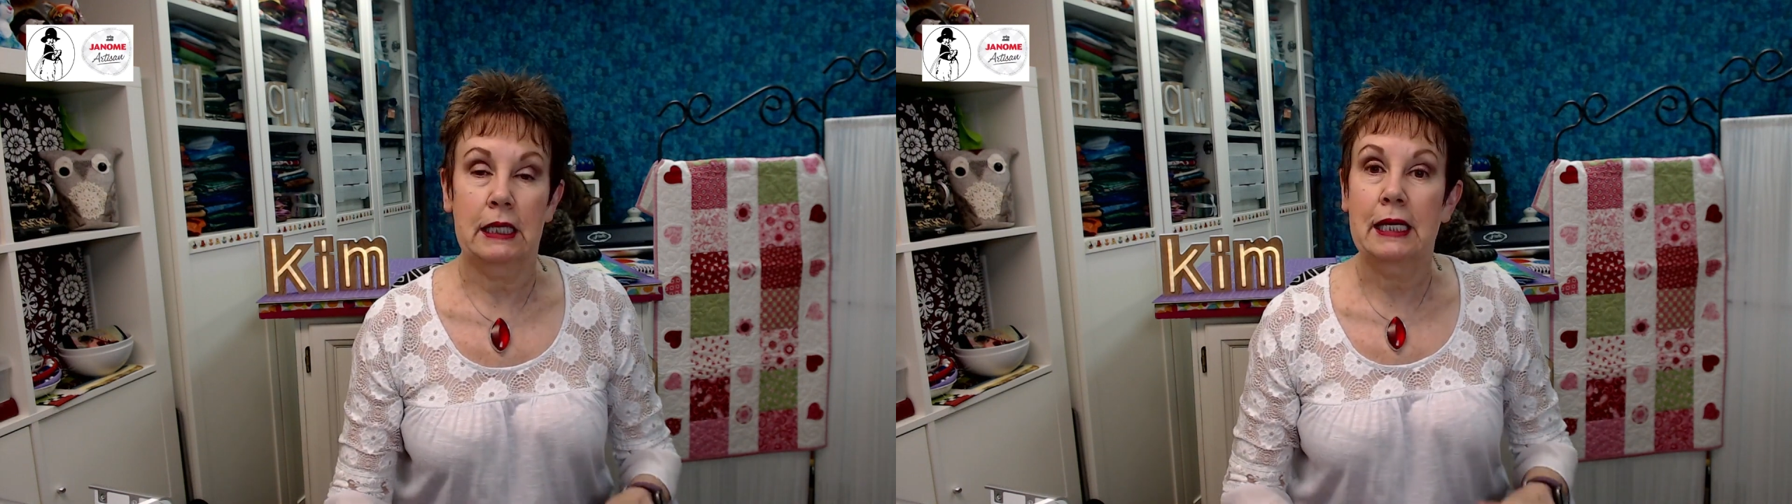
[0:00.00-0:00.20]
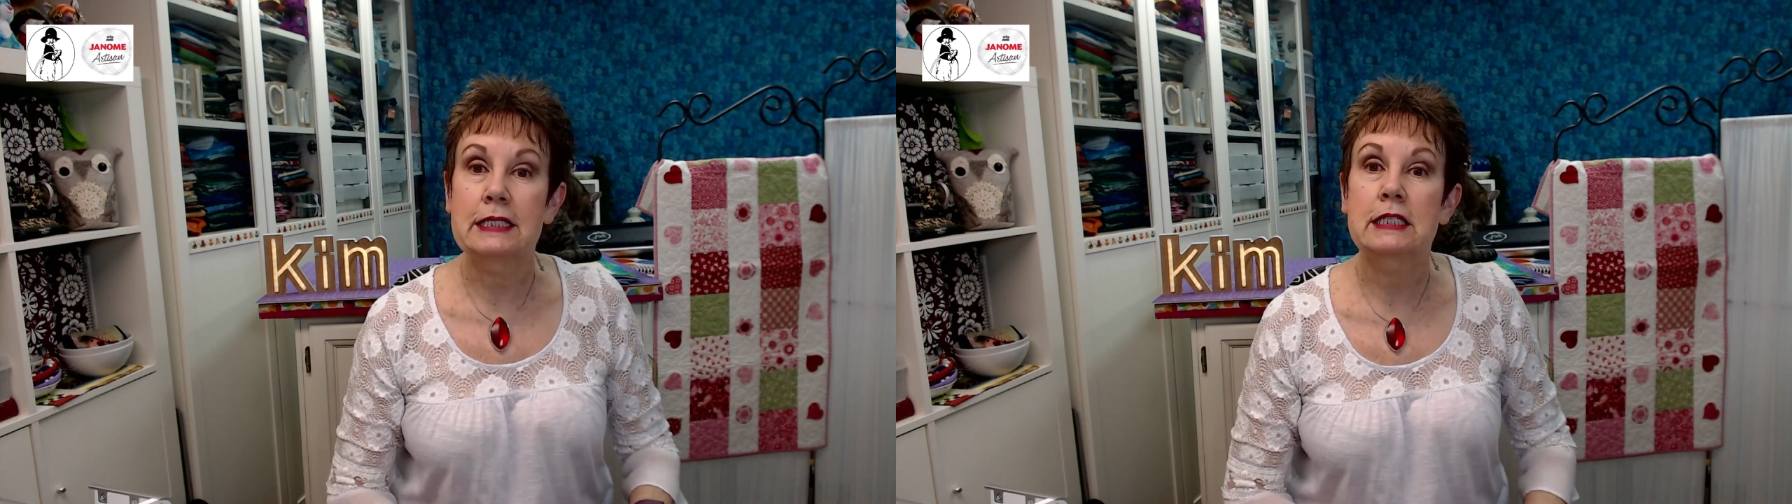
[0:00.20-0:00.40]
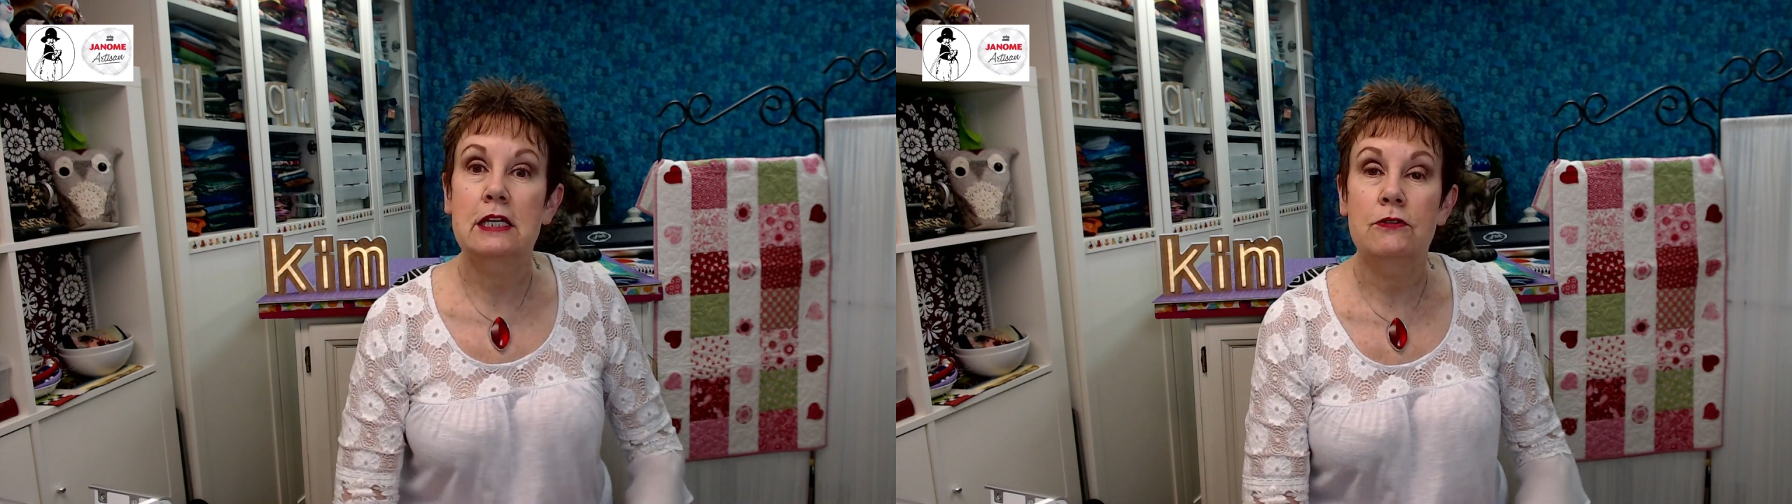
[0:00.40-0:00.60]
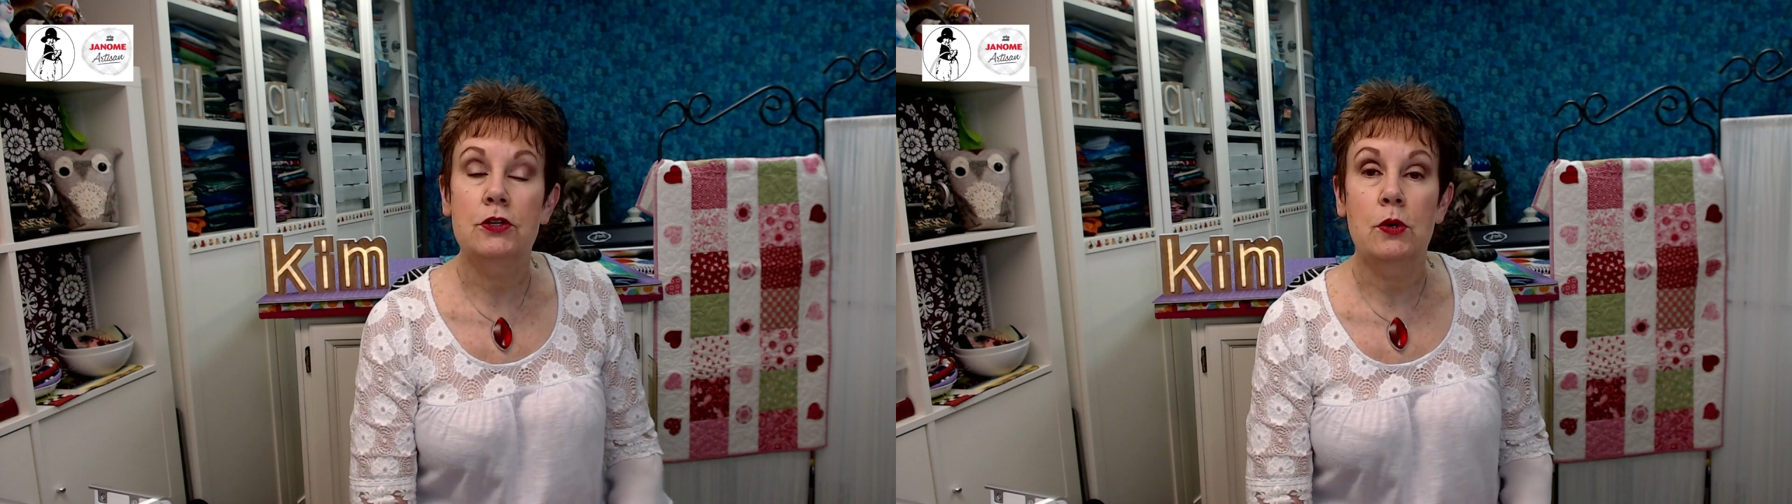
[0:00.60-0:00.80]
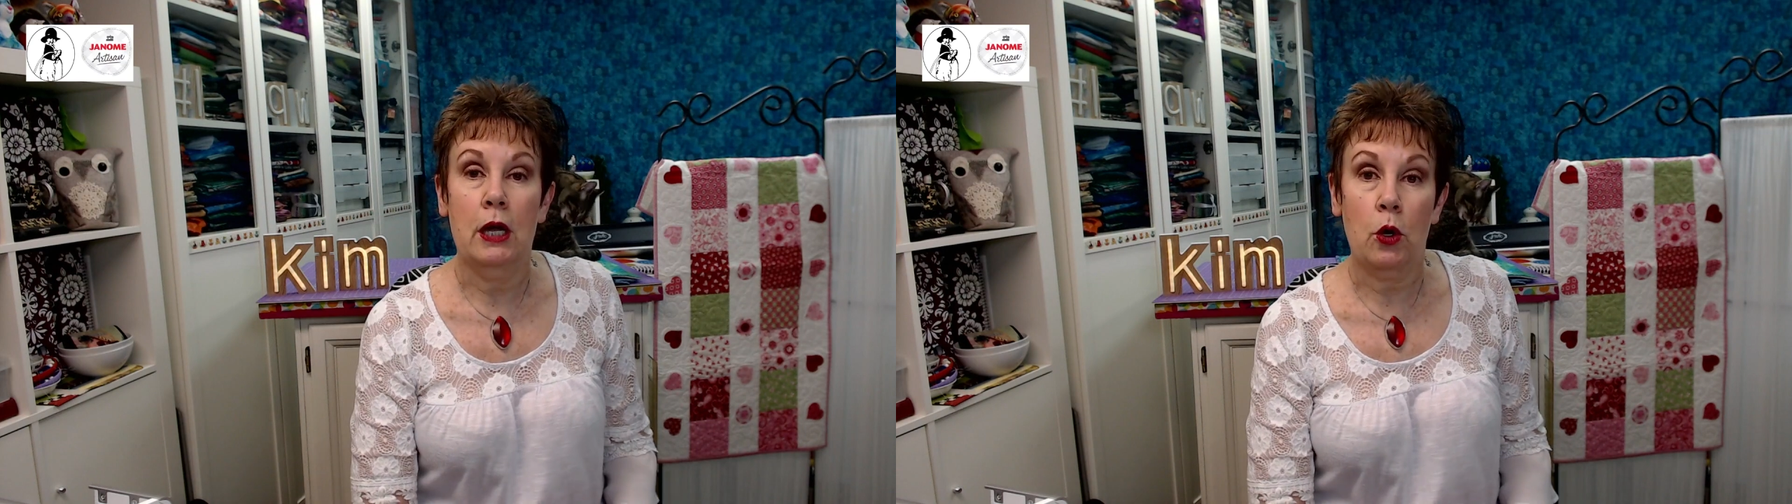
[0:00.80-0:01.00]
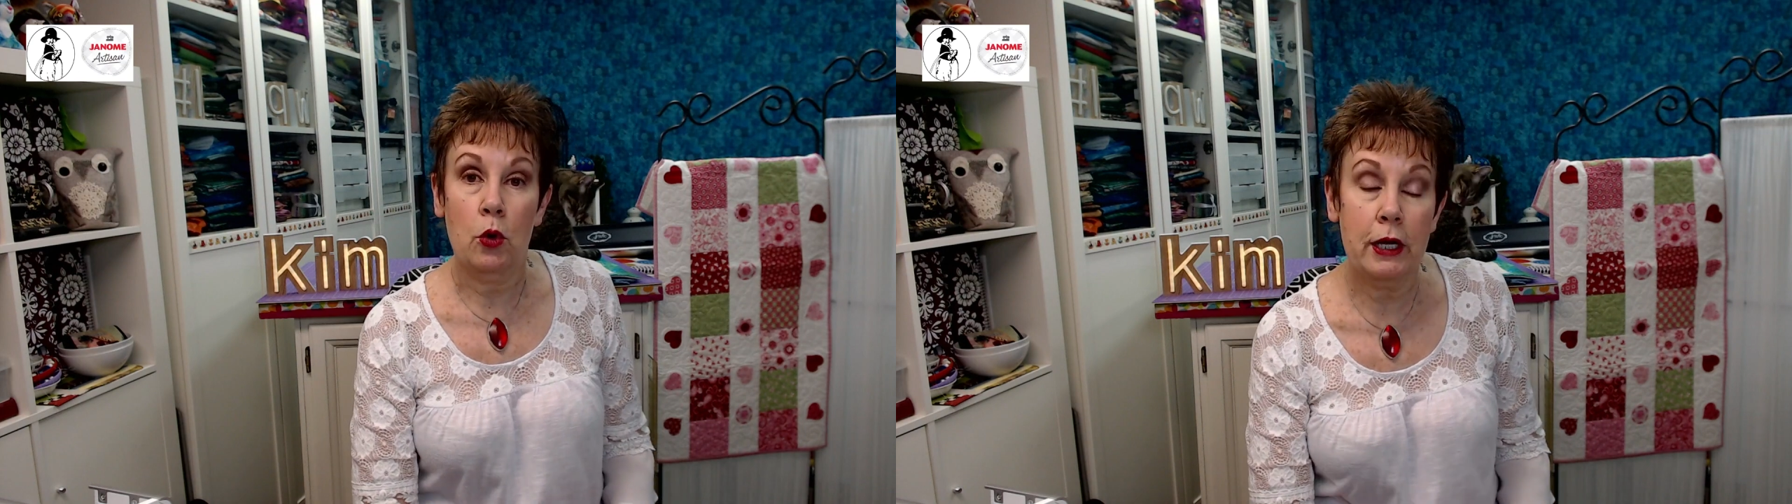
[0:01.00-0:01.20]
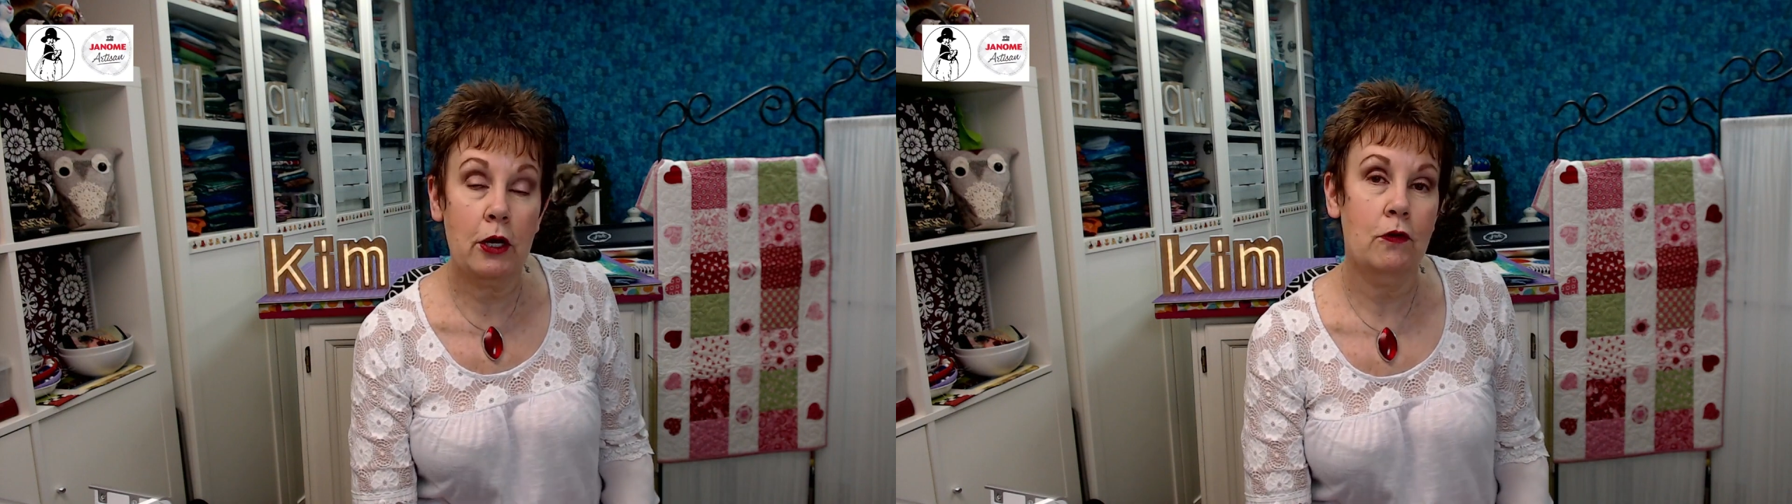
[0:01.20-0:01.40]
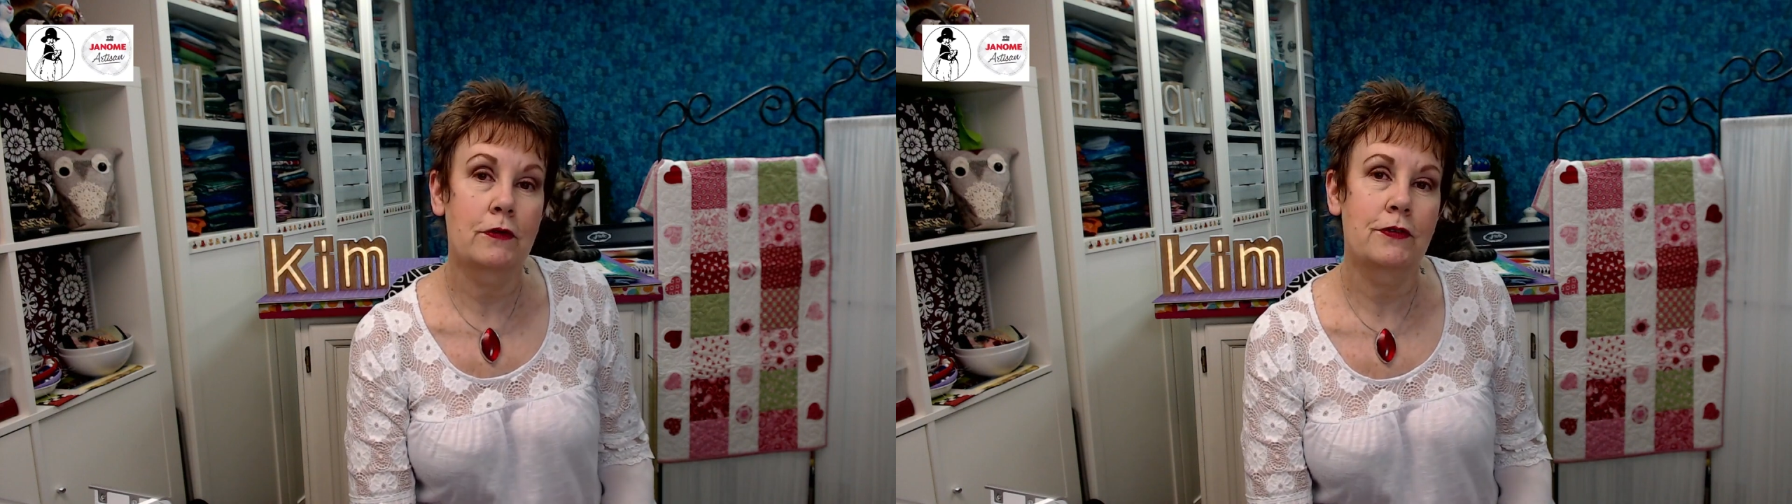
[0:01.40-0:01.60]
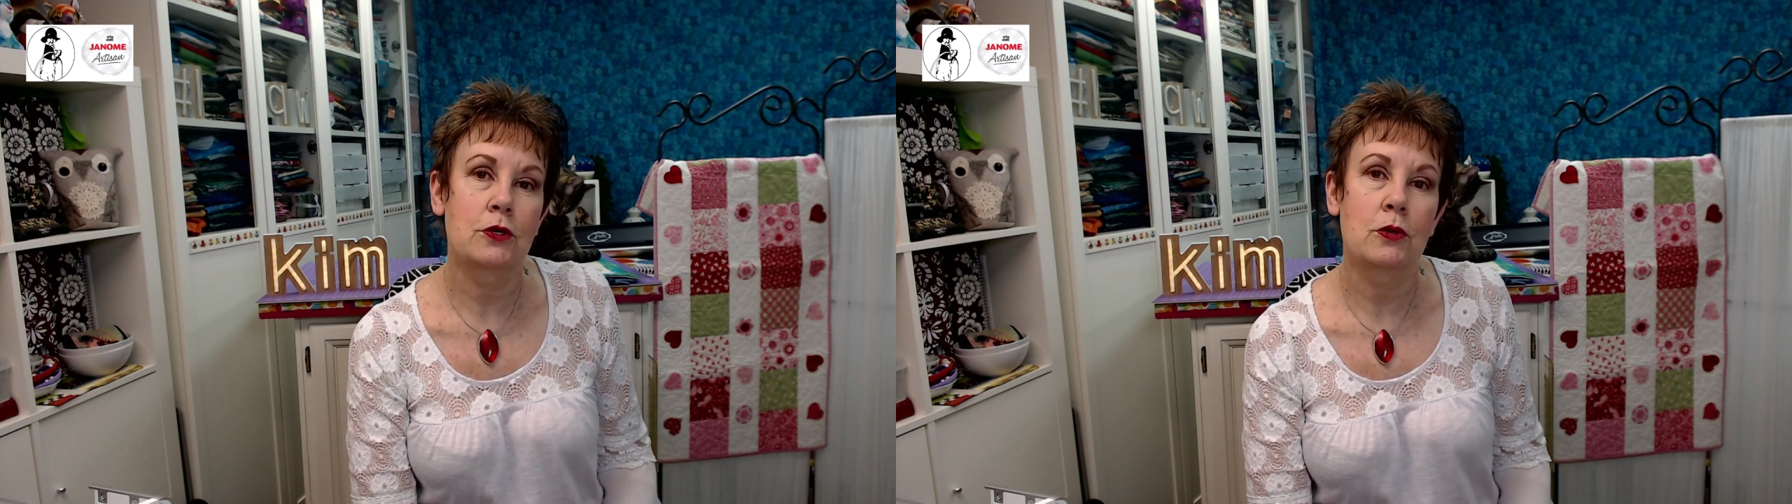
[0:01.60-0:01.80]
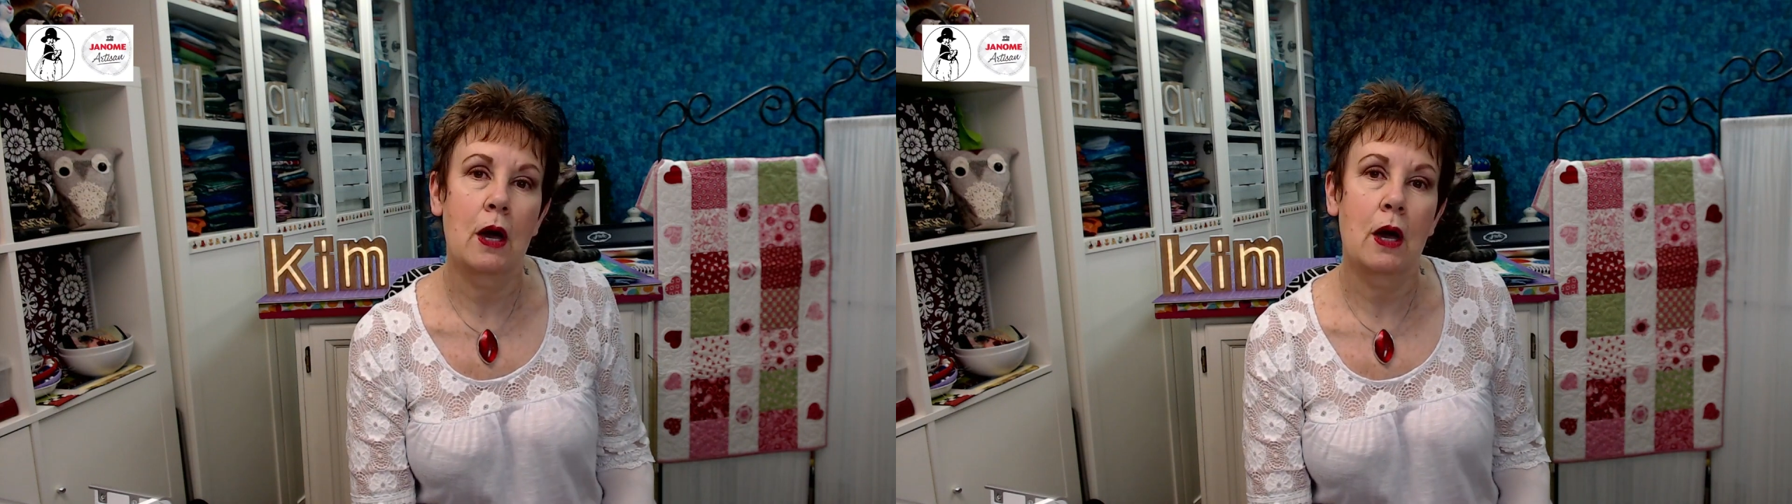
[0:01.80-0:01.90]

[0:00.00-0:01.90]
let's give you a quick overview